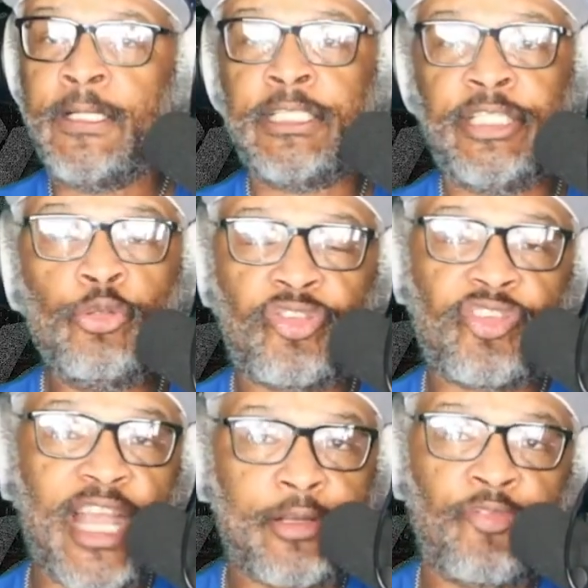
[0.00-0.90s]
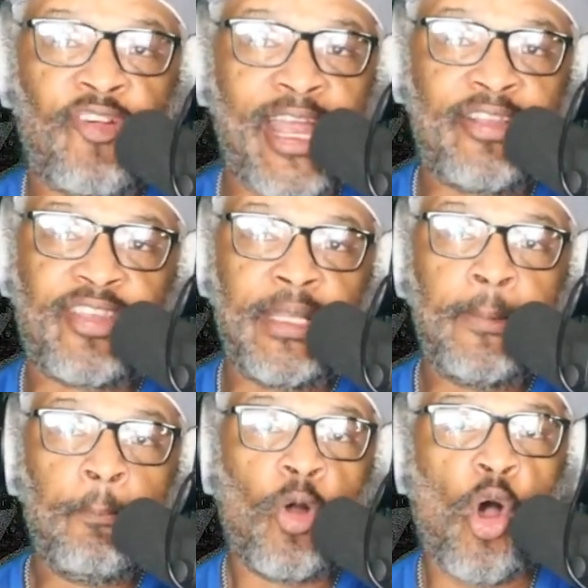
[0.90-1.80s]
you sacrificing
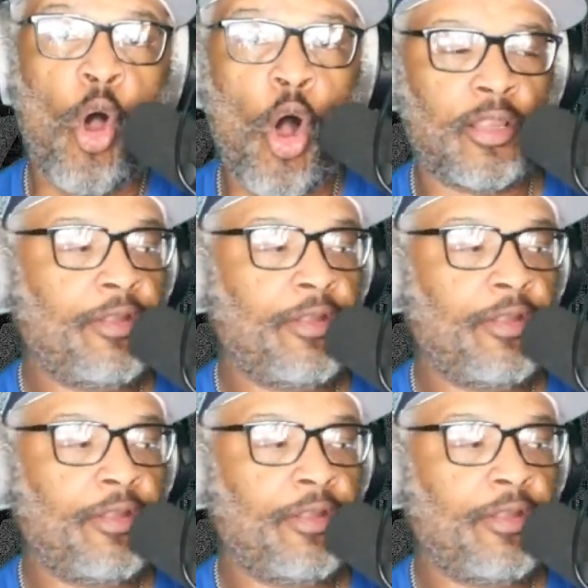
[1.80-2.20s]
all of